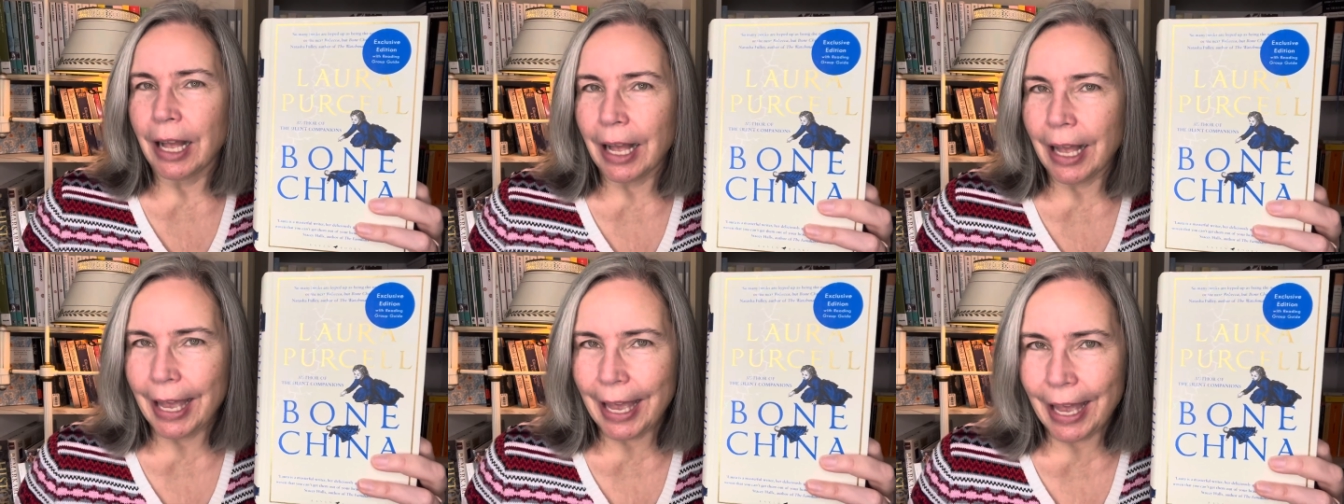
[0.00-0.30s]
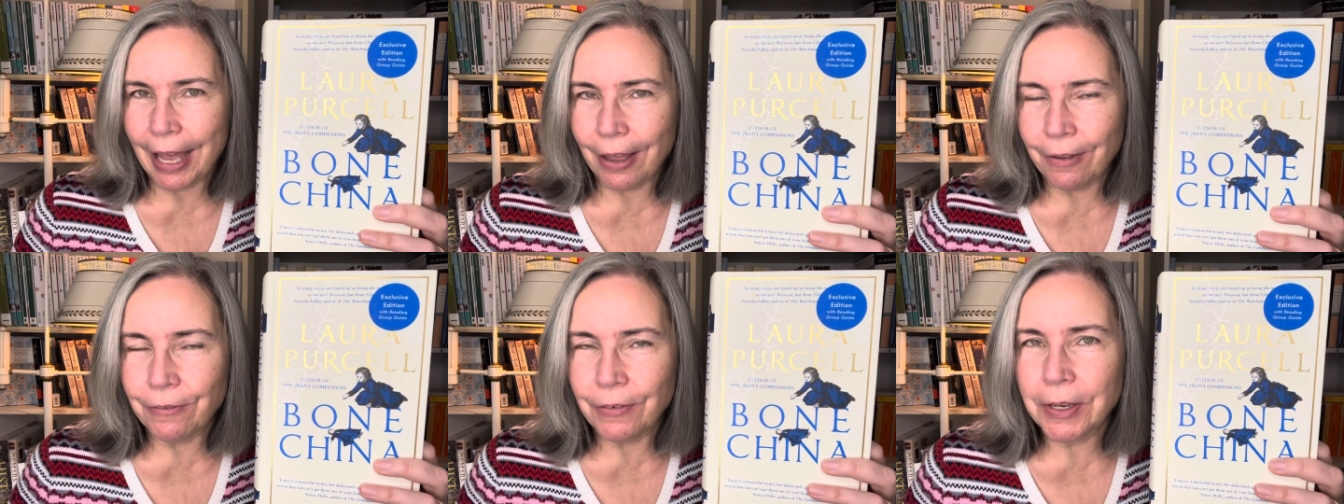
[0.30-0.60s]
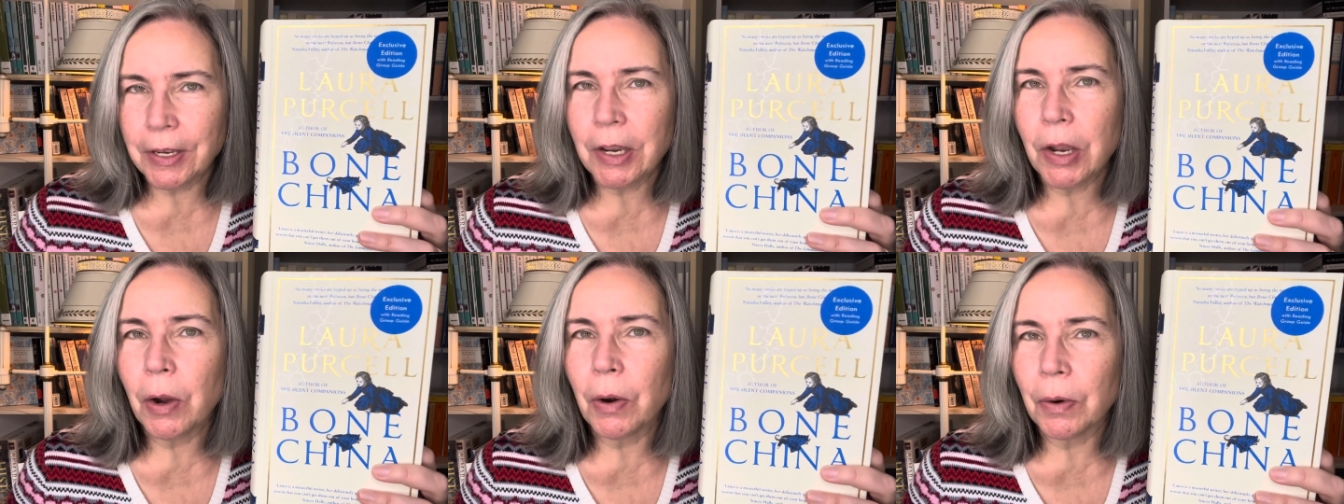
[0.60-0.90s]

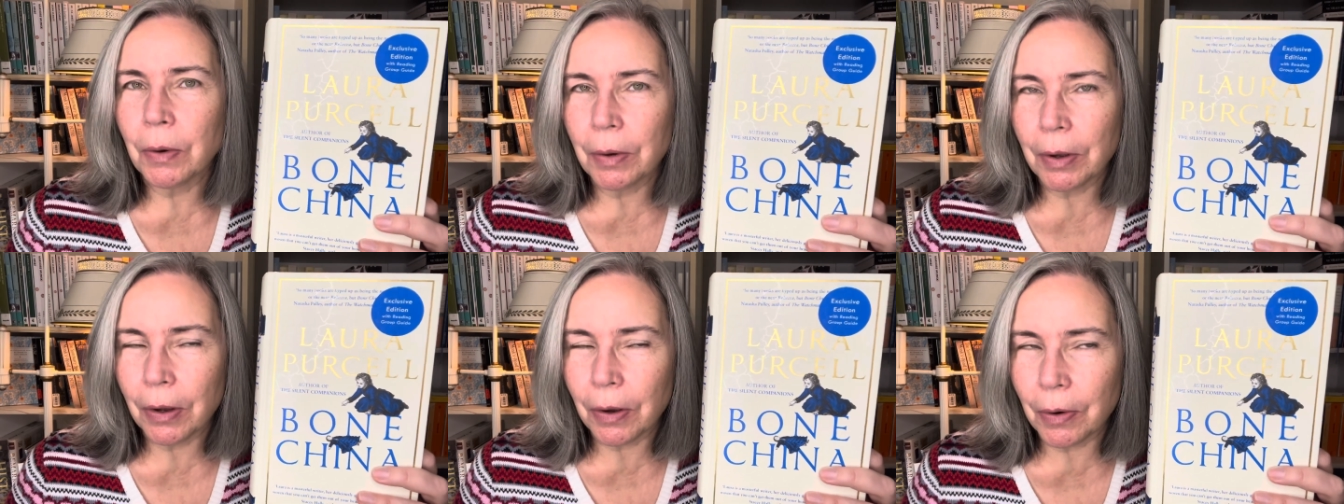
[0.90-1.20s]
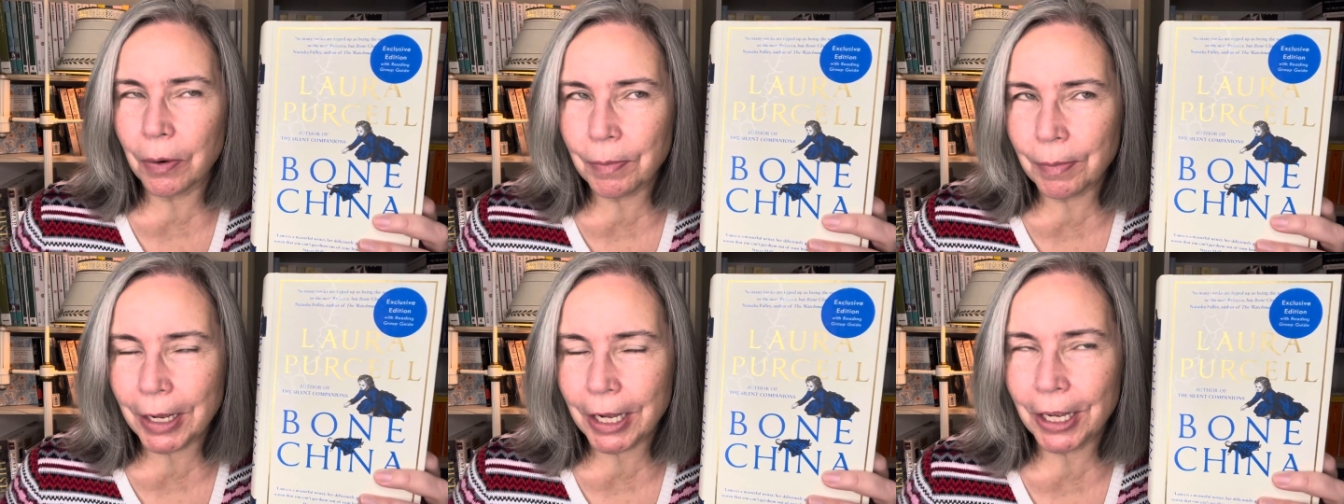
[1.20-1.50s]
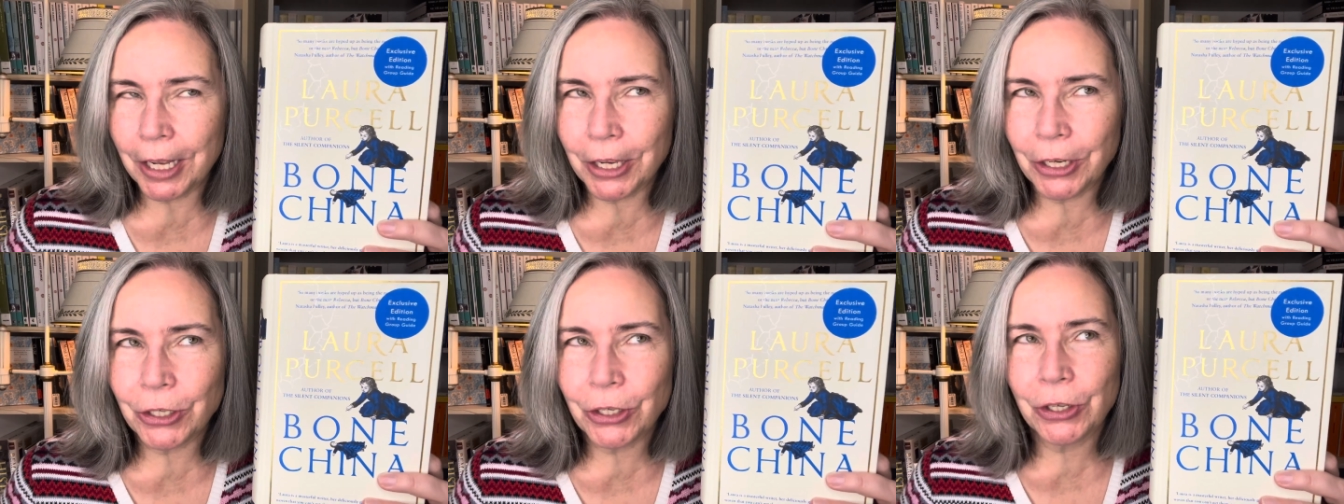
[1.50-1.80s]
heavy
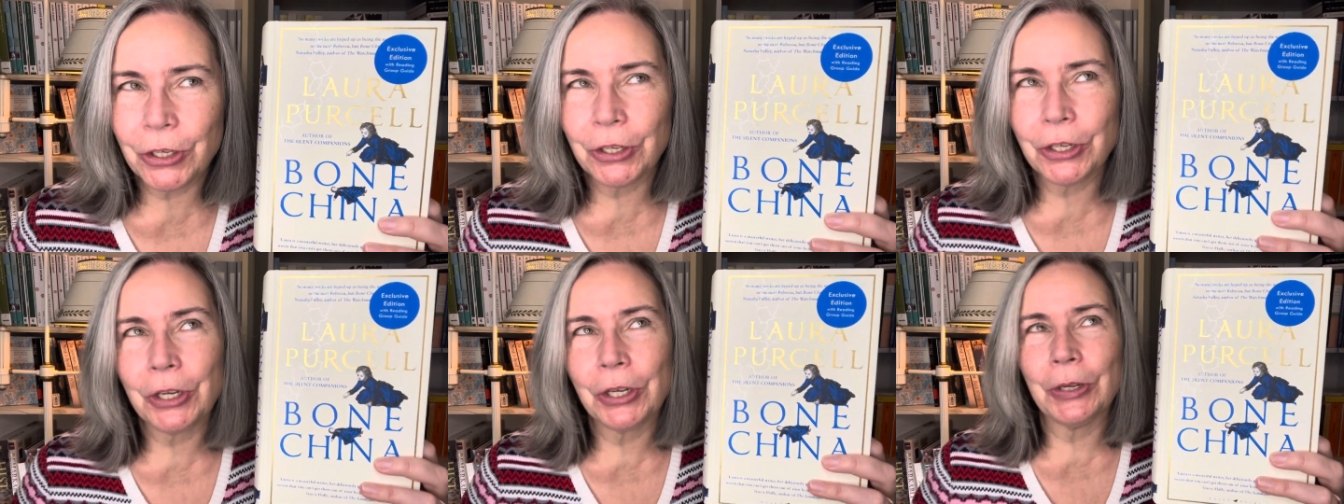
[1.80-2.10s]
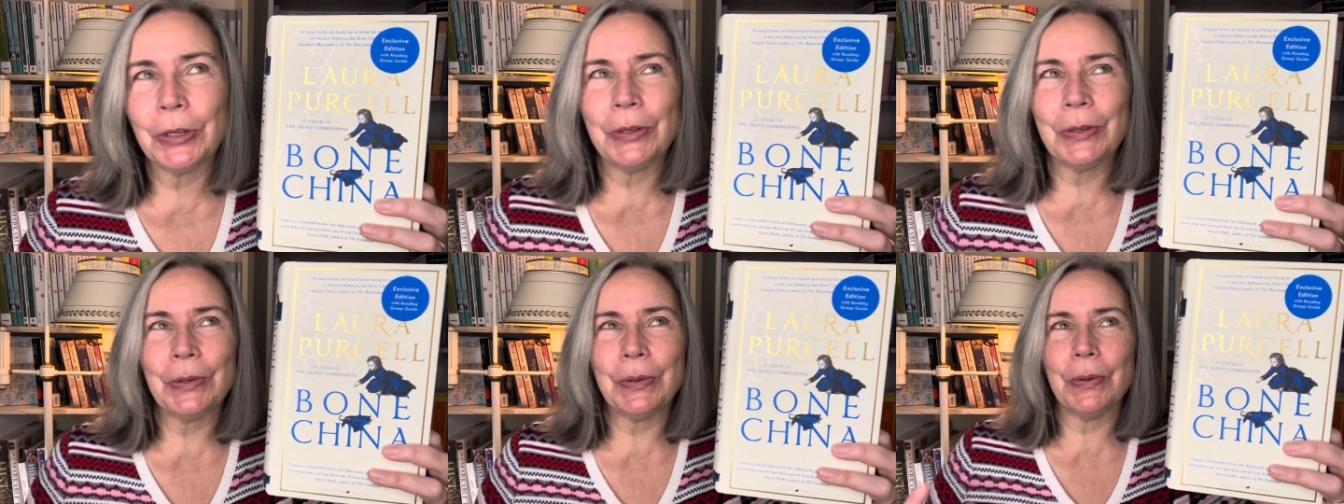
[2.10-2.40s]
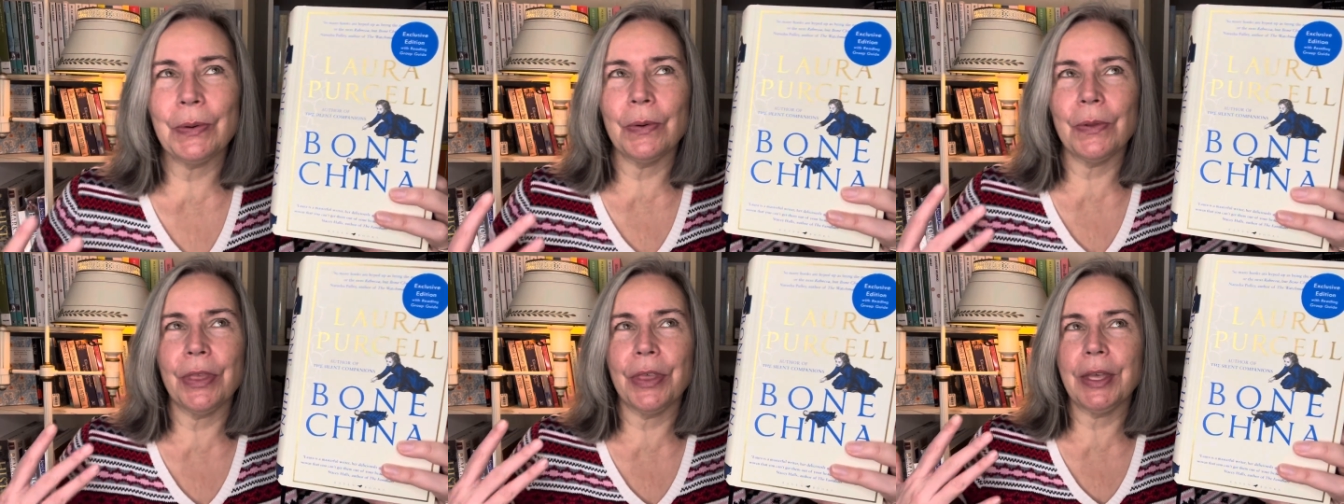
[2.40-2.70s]
homage
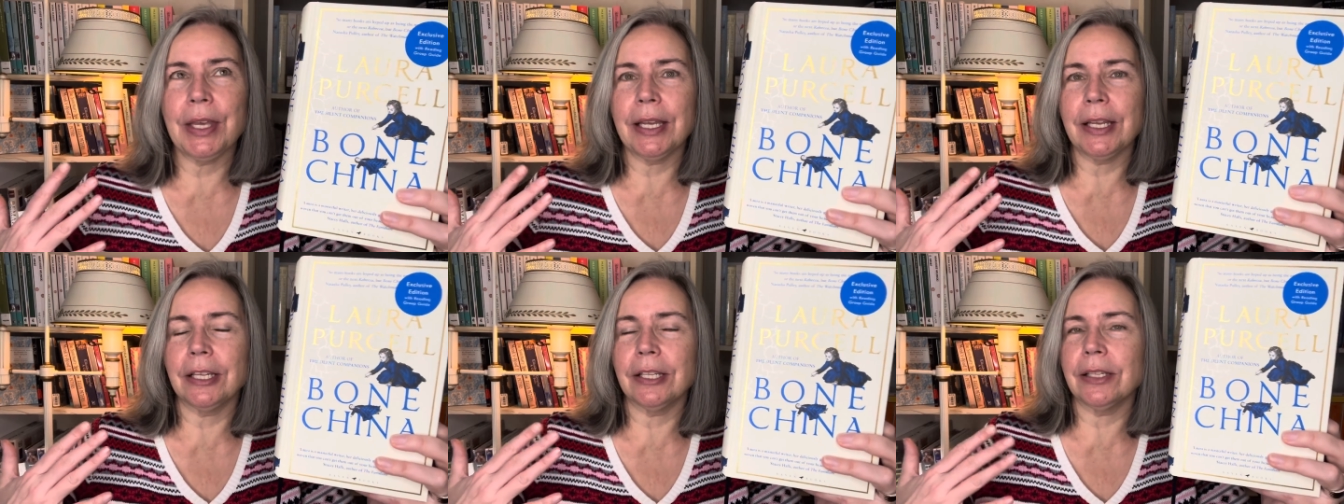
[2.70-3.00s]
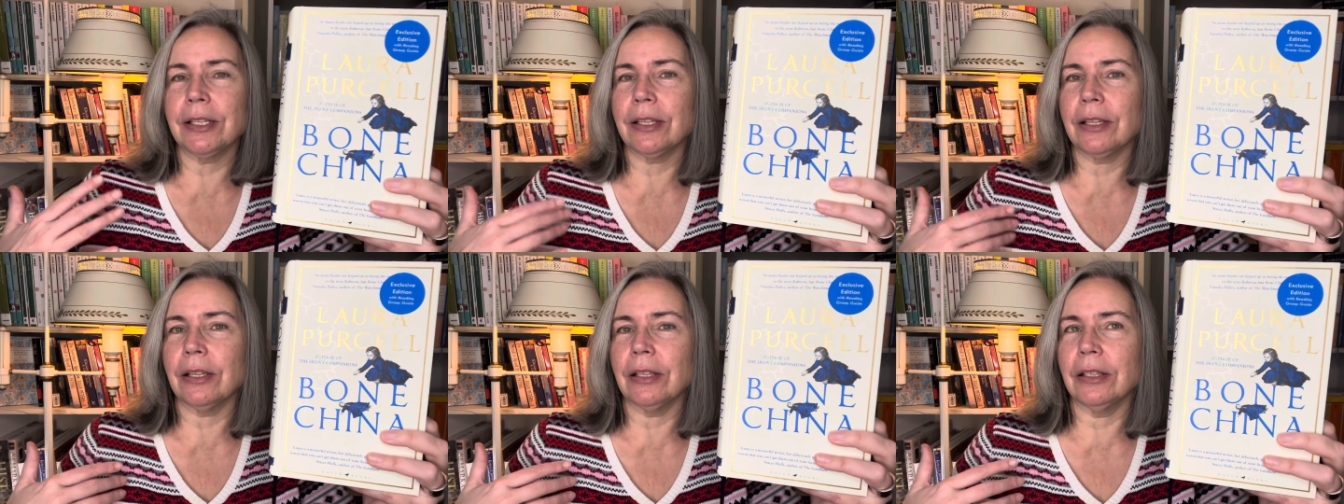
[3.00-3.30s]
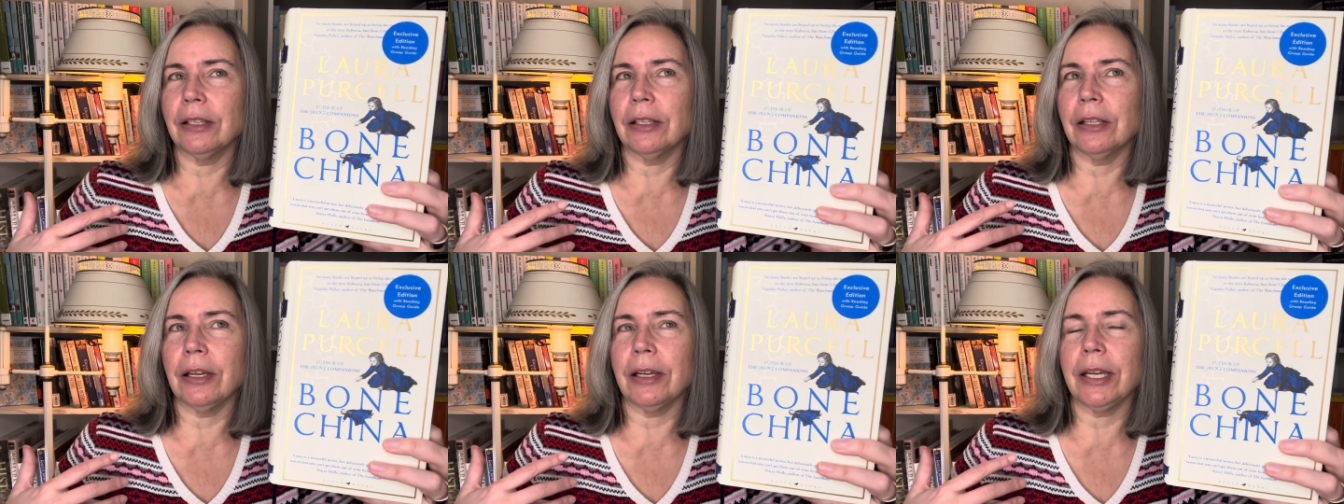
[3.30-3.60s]
to things
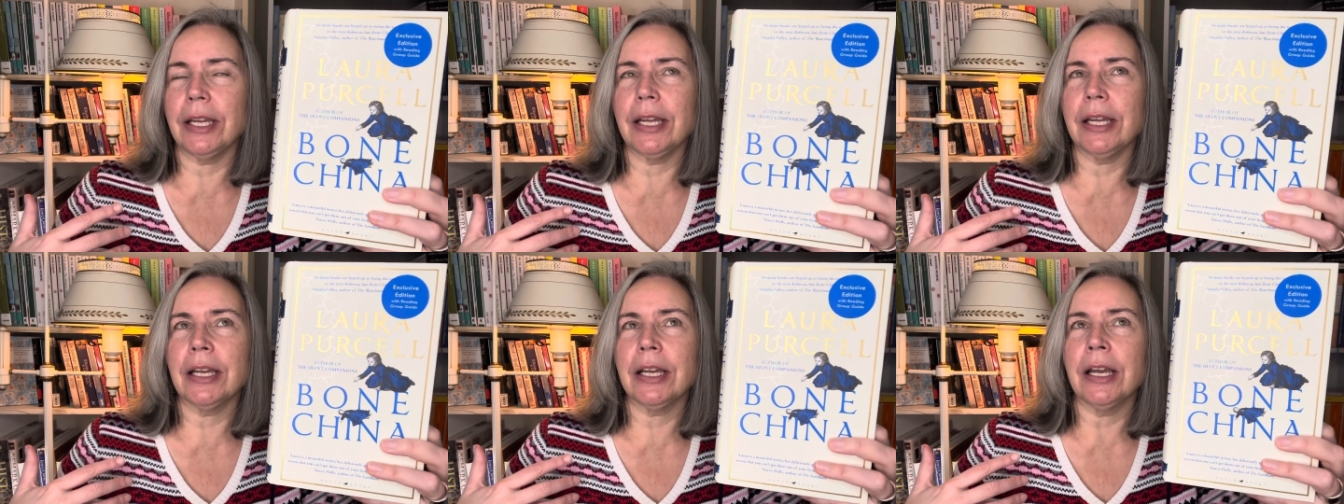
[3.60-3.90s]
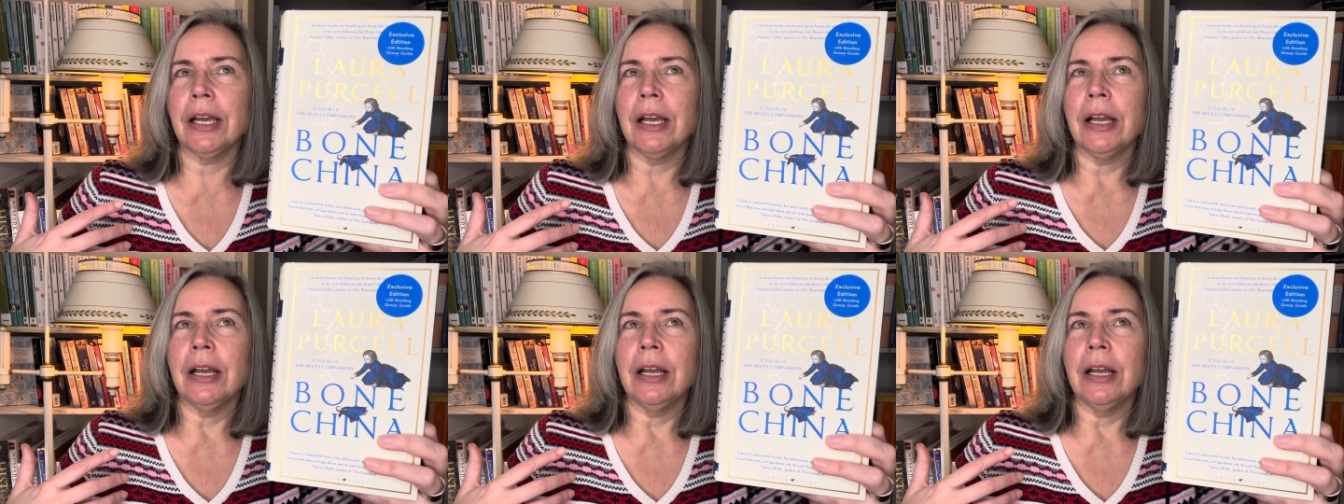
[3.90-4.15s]
like